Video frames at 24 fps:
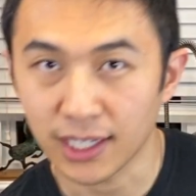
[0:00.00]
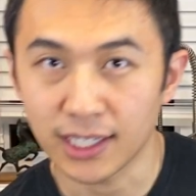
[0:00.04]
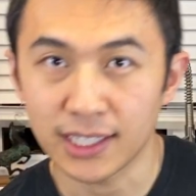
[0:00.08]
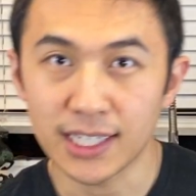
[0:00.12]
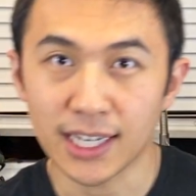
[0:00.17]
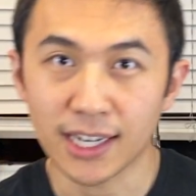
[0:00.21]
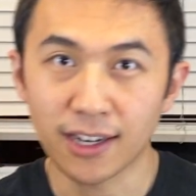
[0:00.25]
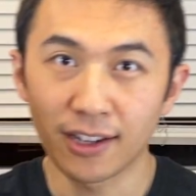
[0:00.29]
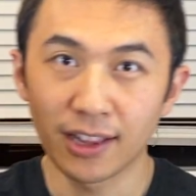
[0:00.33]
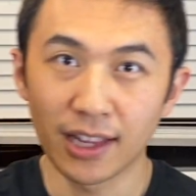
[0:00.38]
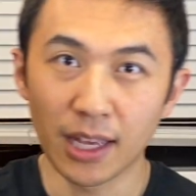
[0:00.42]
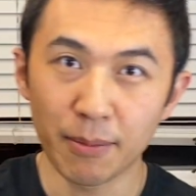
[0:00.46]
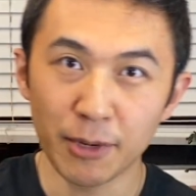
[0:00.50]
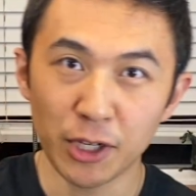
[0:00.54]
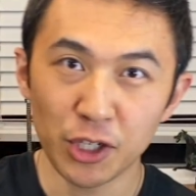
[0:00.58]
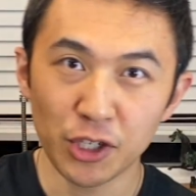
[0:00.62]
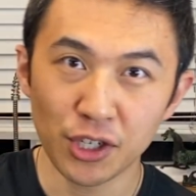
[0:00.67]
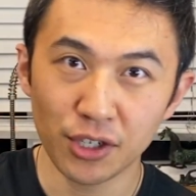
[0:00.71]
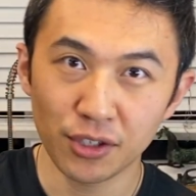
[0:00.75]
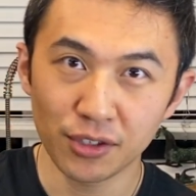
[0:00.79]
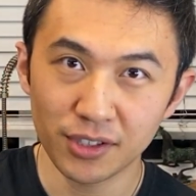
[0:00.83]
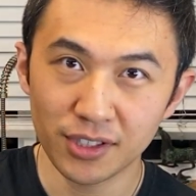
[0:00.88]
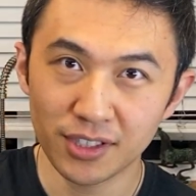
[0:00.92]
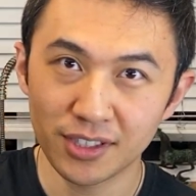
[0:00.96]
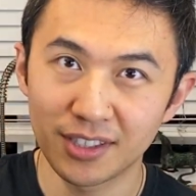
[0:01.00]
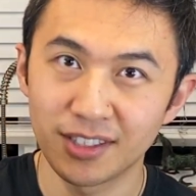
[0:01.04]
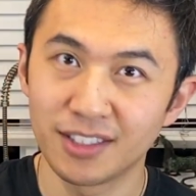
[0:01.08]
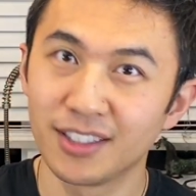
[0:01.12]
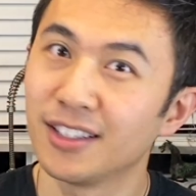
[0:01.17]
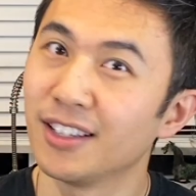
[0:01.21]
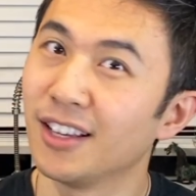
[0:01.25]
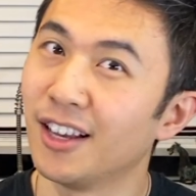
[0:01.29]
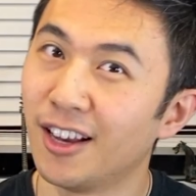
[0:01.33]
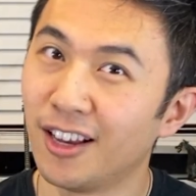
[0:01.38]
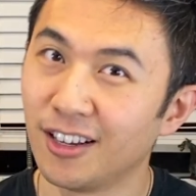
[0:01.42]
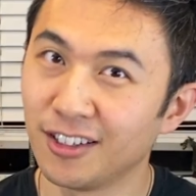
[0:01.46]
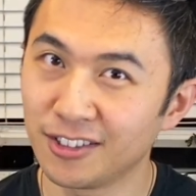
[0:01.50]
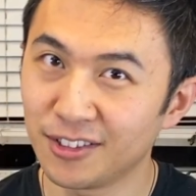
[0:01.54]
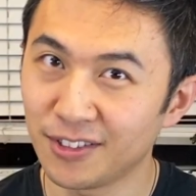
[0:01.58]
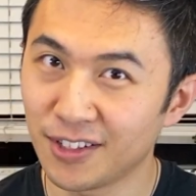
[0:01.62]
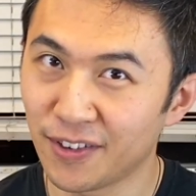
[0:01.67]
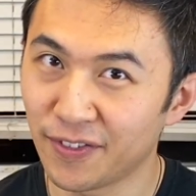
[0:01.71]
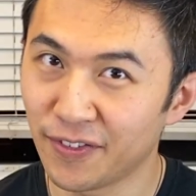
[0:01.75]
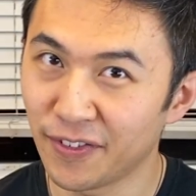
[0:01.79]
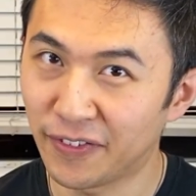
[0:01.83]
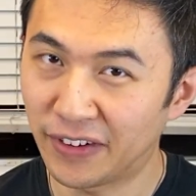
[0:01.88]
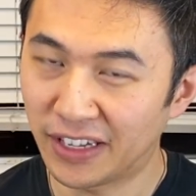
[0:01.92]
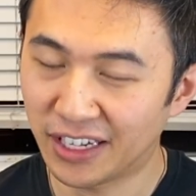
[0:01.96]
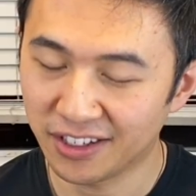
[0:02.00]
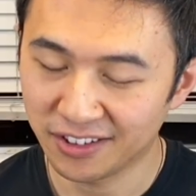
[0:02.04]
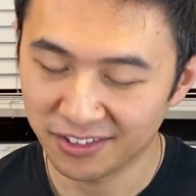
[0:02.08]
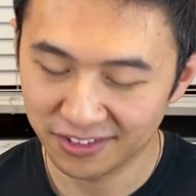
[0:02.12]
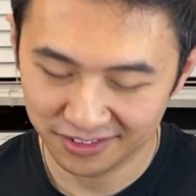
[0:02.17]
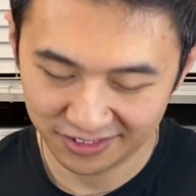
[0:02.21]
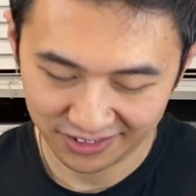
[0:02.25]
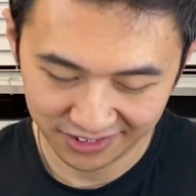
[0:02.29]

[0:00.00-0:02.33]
take our lemon juice. Also have a video.